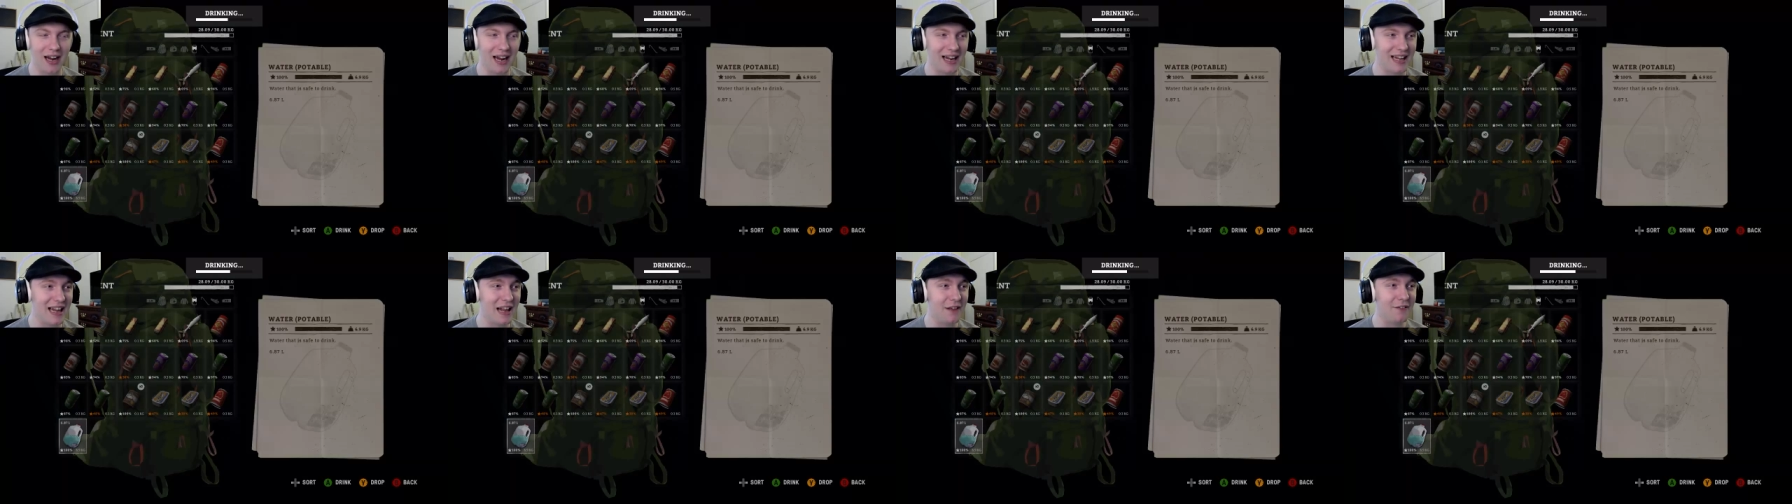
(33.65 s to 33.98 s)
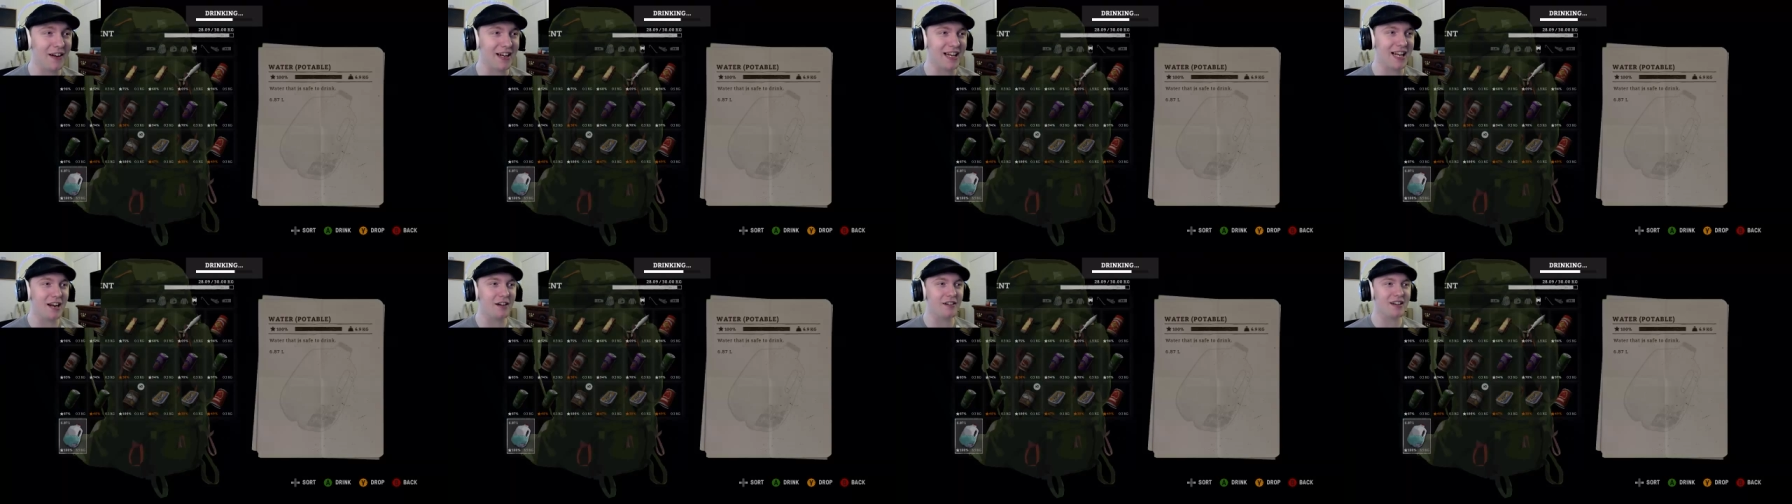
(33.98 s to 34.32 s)
I, if
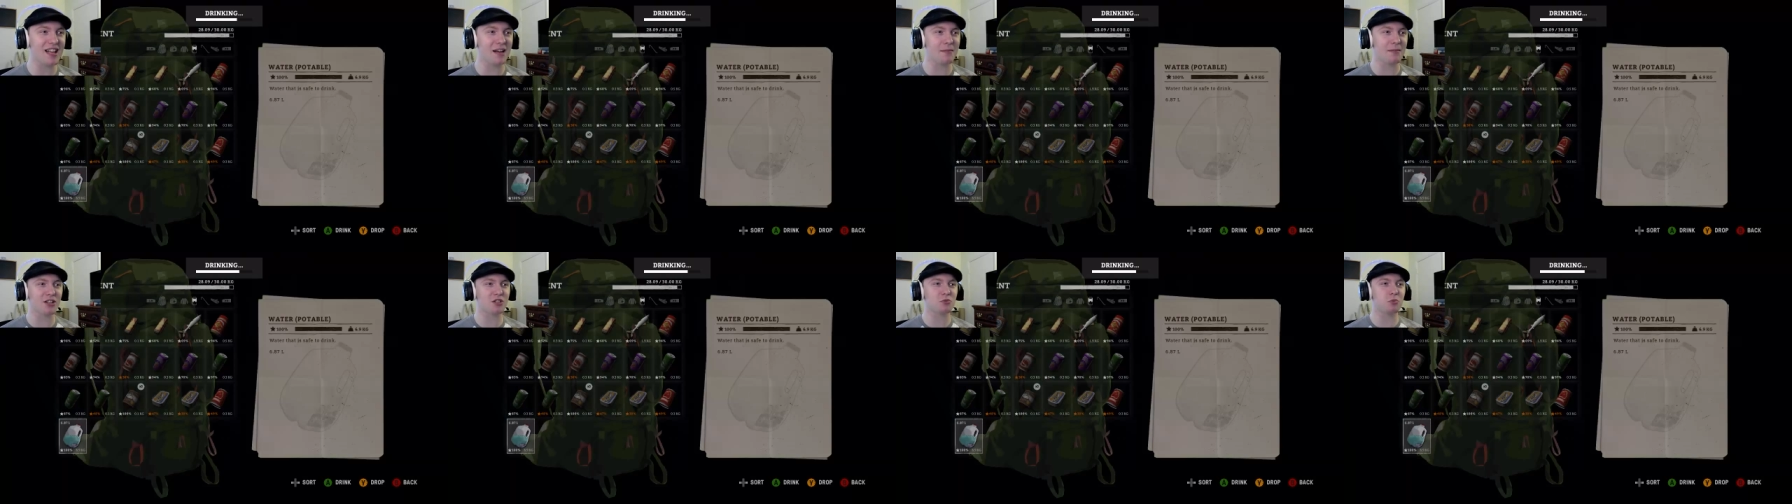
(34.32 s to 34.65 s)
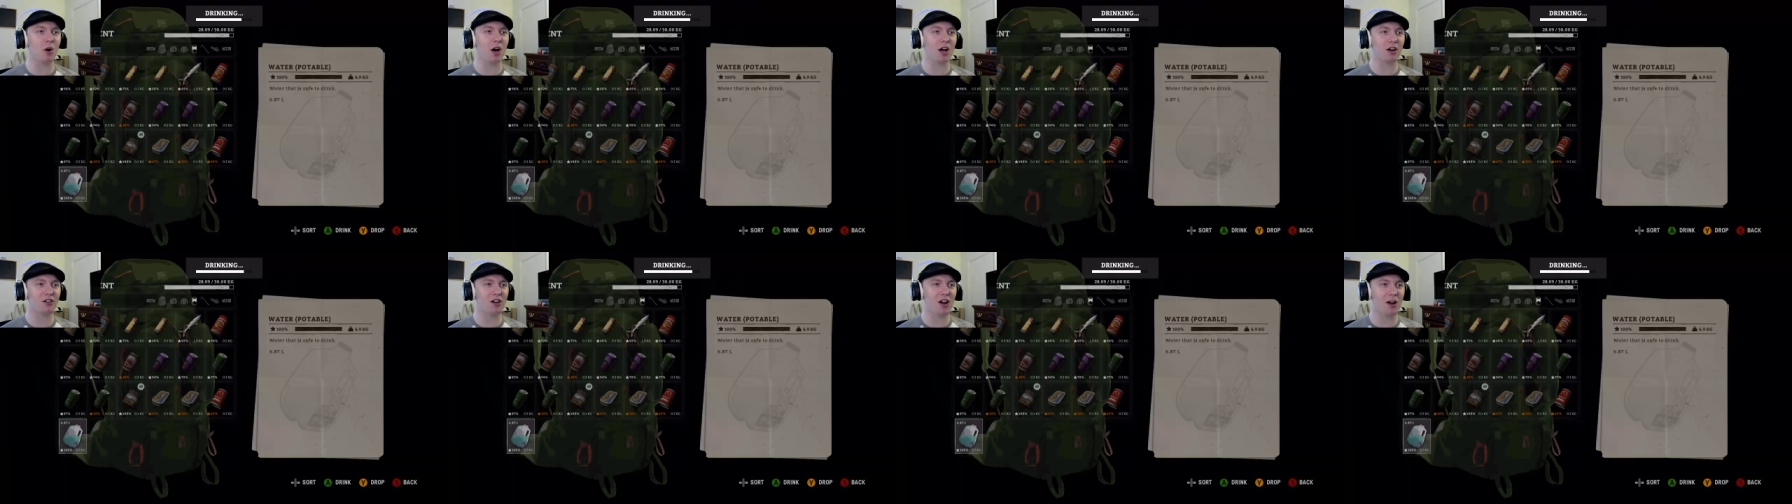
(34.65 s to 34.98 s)
I carry that much
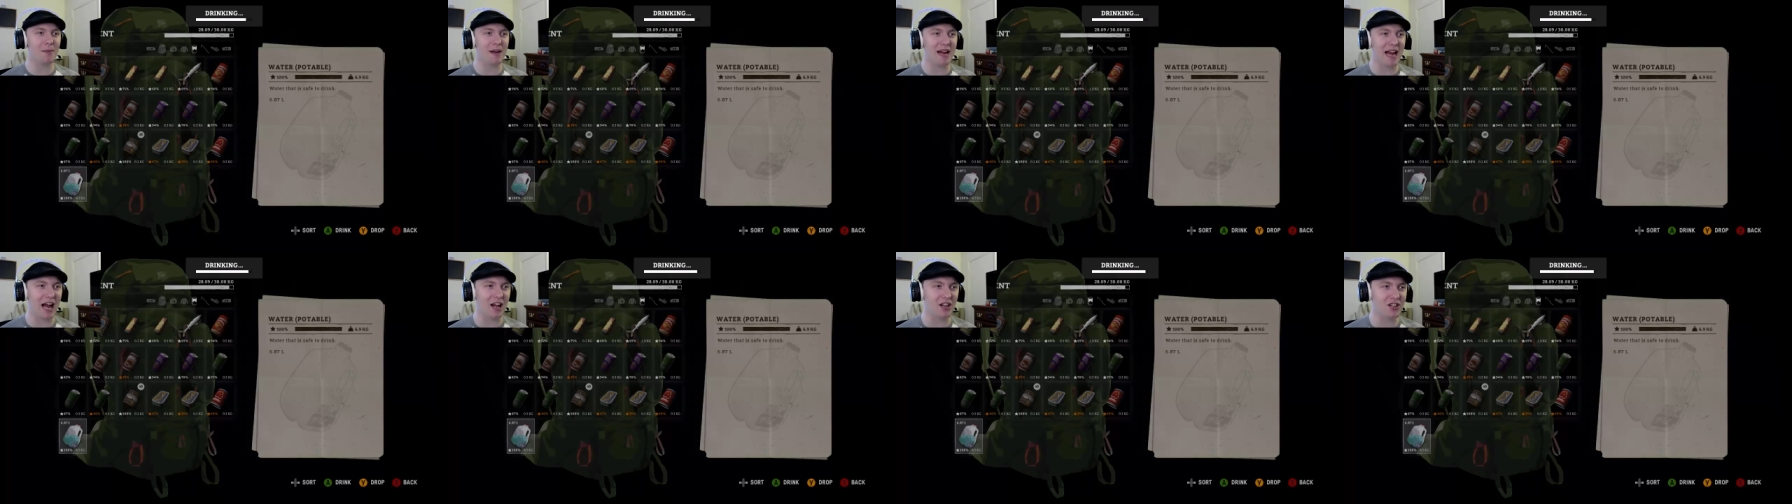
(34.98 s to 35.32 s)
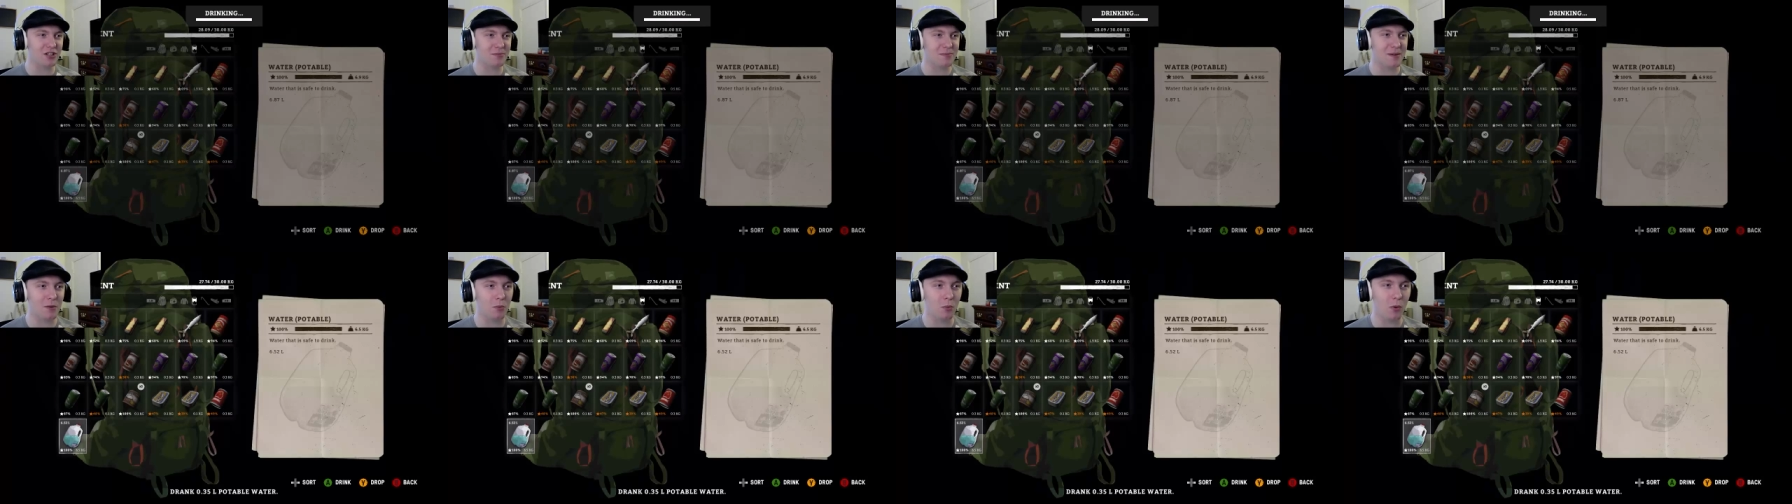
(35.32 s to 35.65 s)
water on me, I'll
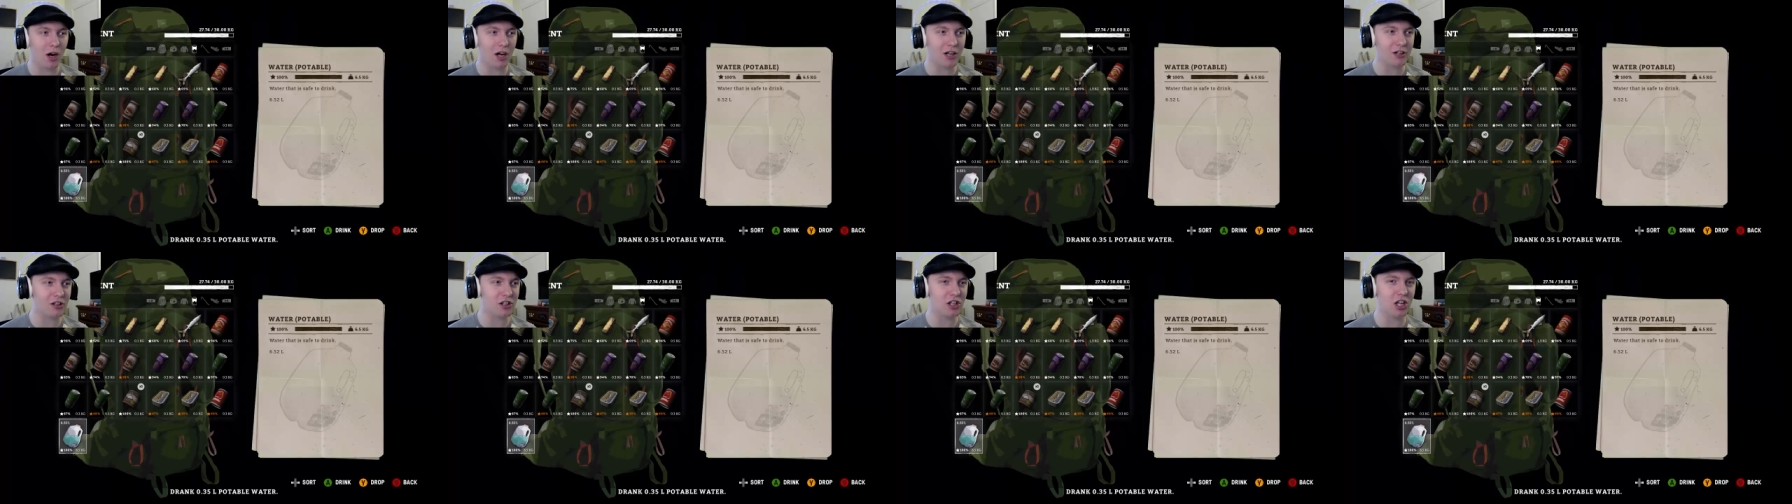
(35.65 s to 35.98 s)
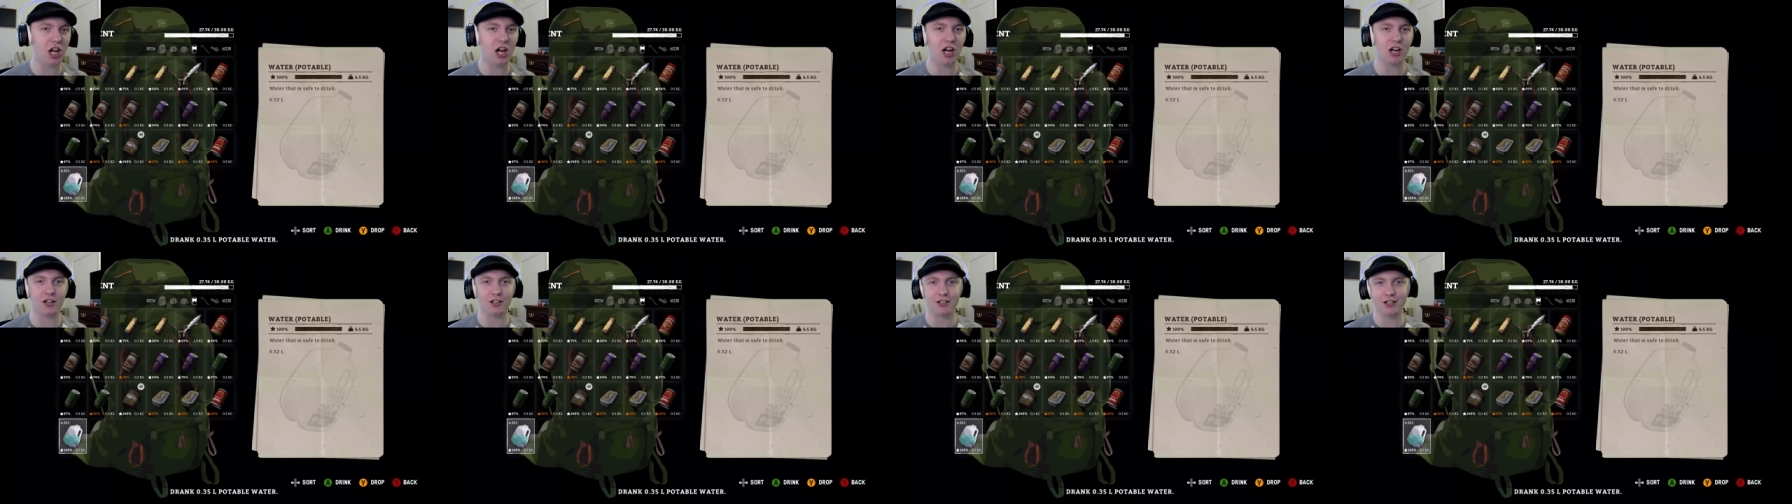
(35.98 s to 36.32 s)
just be
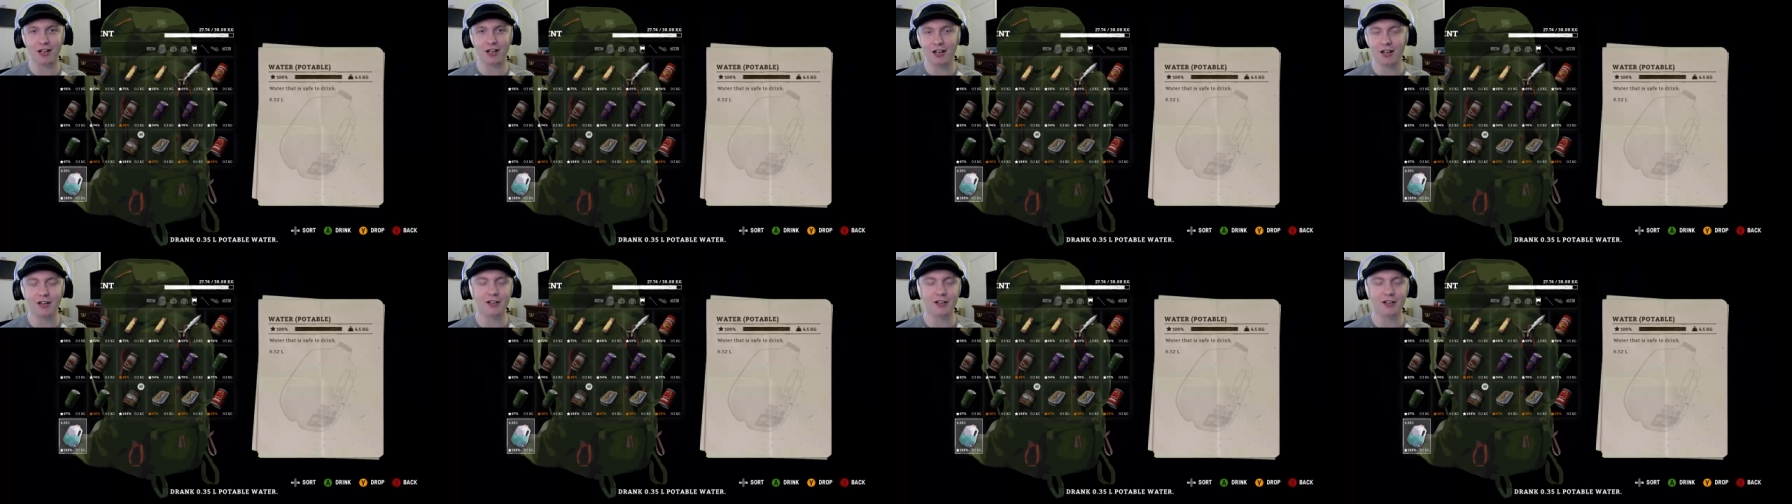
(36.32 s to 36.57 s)
waterlogged.